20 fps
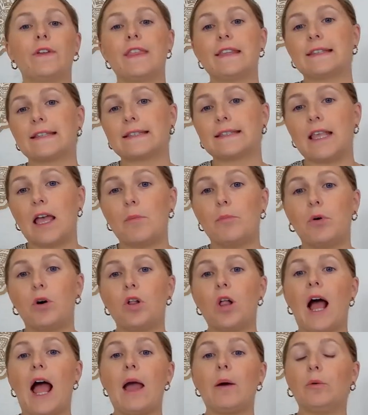this
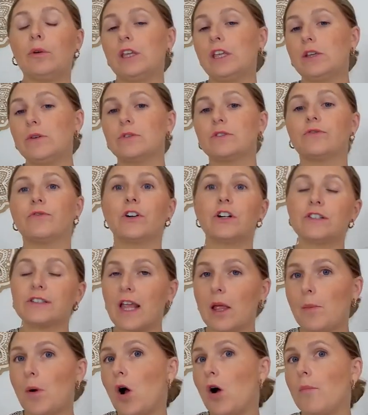example, I will use first
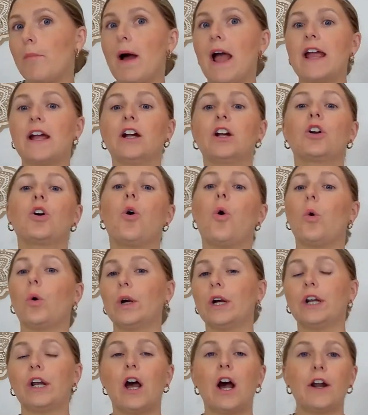time homebuyer
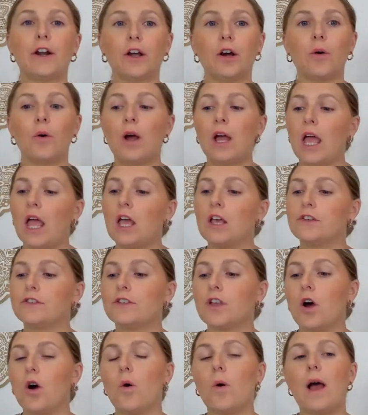Coronado.
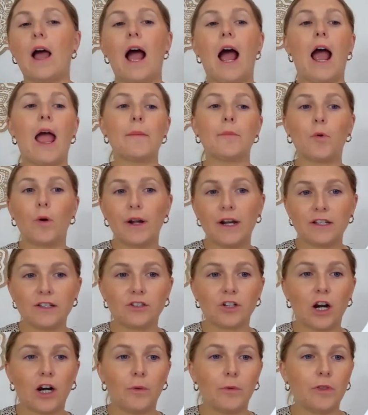So I'm going to
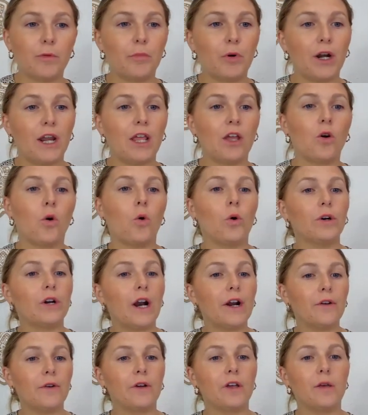start with putting
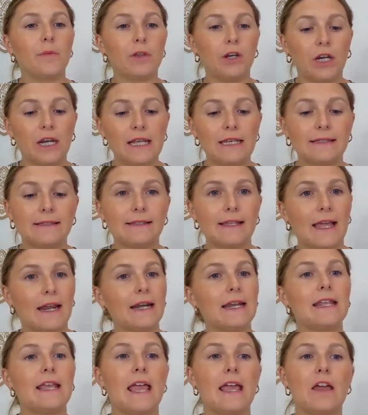Coronado Communities San
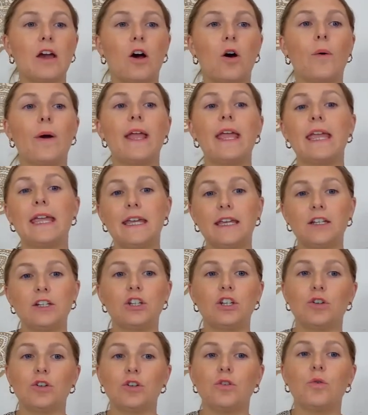Diego
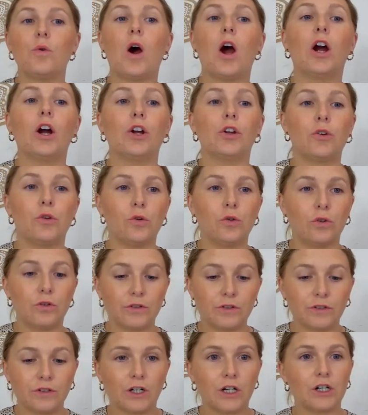into our Google
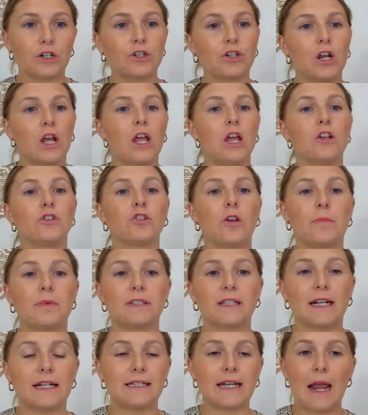search. So I'm
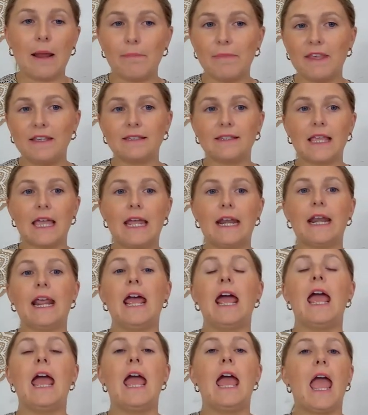just going to type this in.
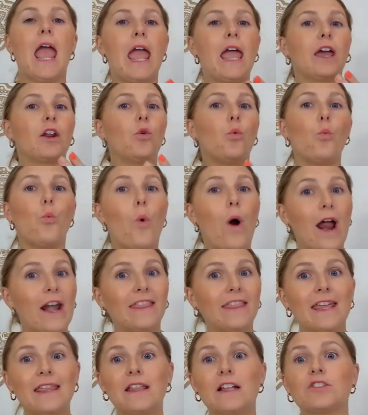And one
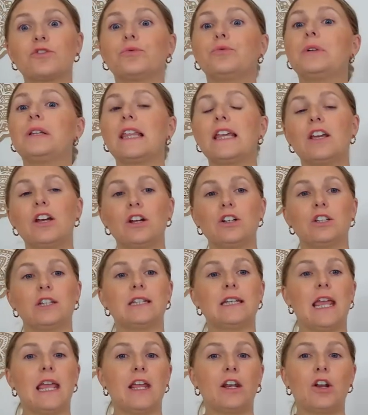thing that's really good to
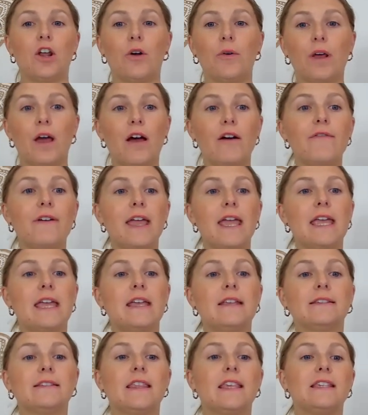take note of
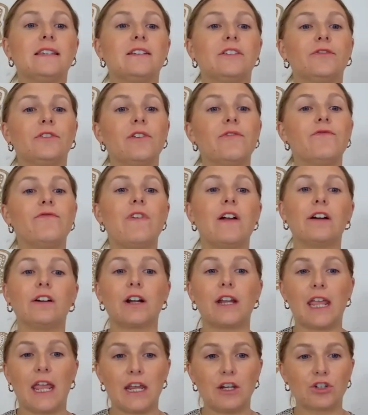is these different
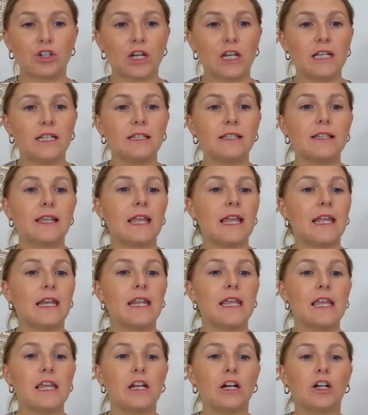variations in
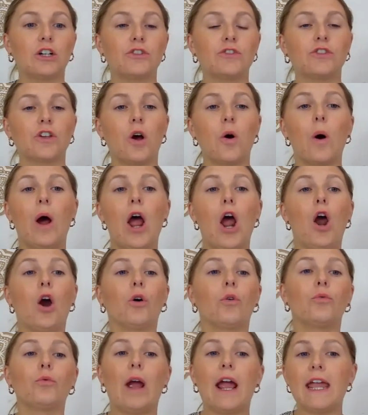here. So
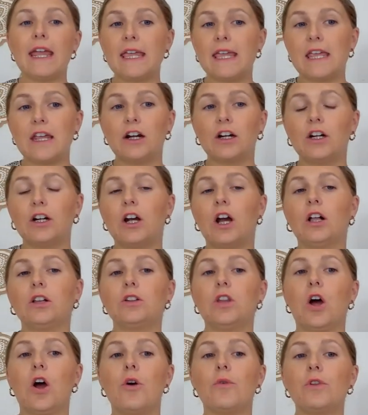right here
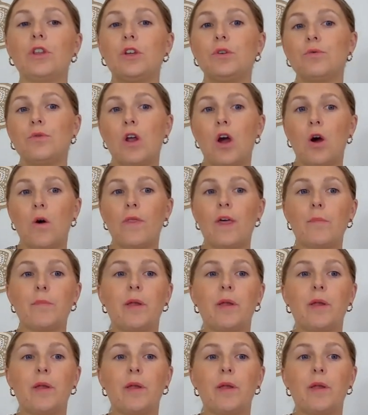alone, you know that